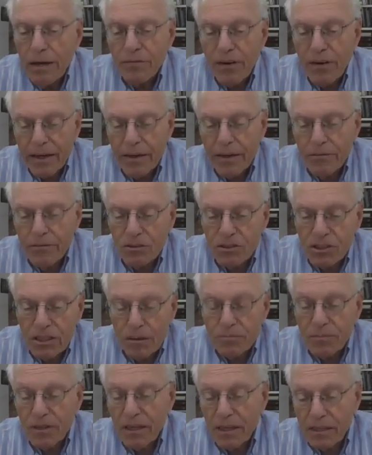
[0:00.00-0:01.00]
if I give you
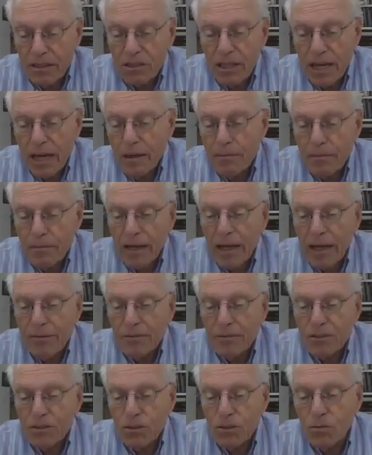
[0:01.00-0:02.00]
something and there's Adam, I
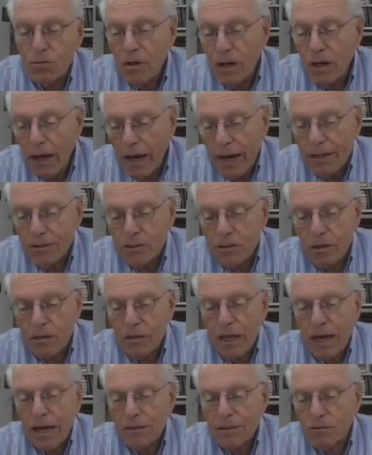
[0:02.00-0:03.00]
gave it to you, you
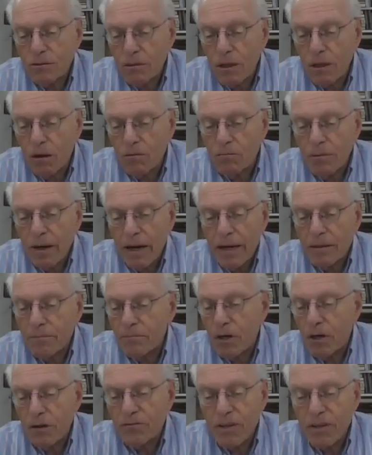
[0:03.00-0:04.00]

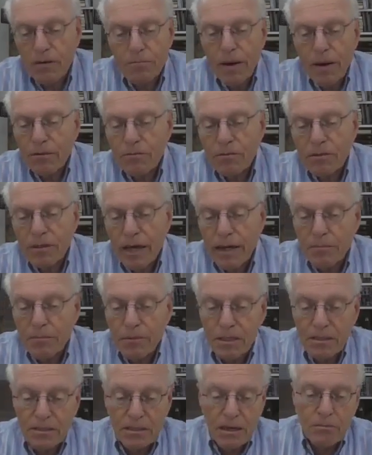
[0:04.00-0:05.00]
don't have to give back with
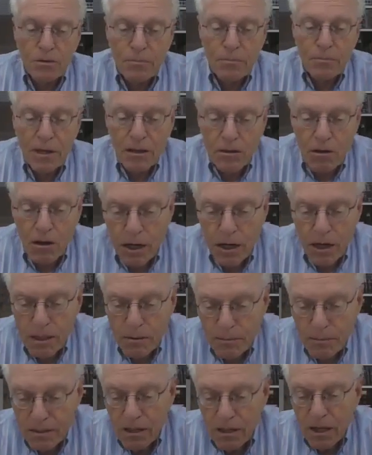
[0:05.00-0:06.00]
Adam, because that would be a good
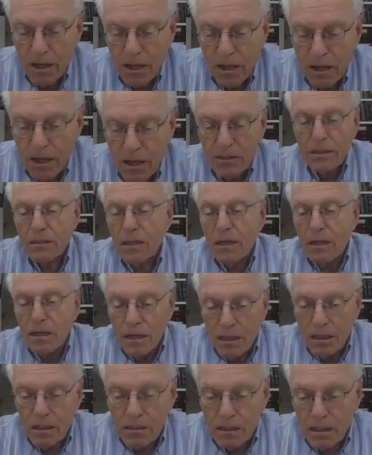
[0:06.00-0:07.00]
argument. He said,
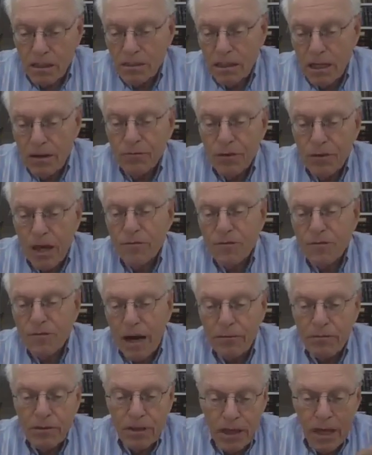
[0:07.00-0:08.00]
because
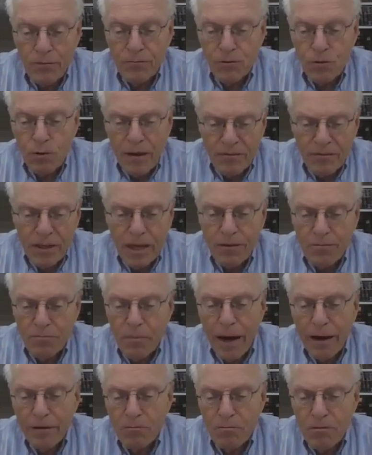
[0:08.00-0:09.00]
if you have to
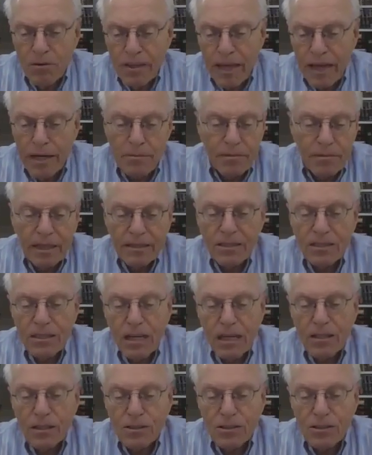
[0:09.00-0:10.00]
give back with Adam, that's
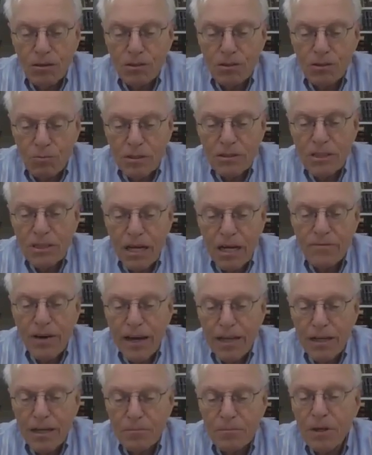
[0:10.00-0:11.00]
not an excuse. Once I have
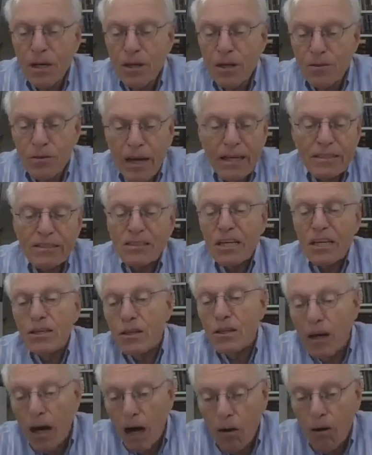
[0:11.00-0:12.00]
Adam, you can't
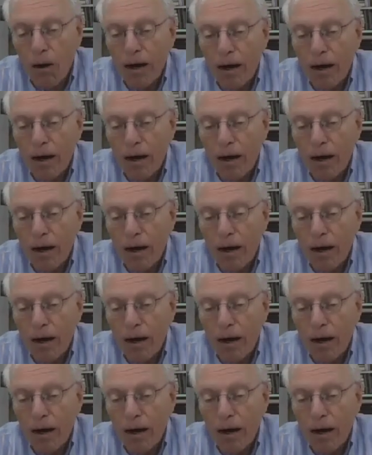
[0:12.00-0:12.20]
say,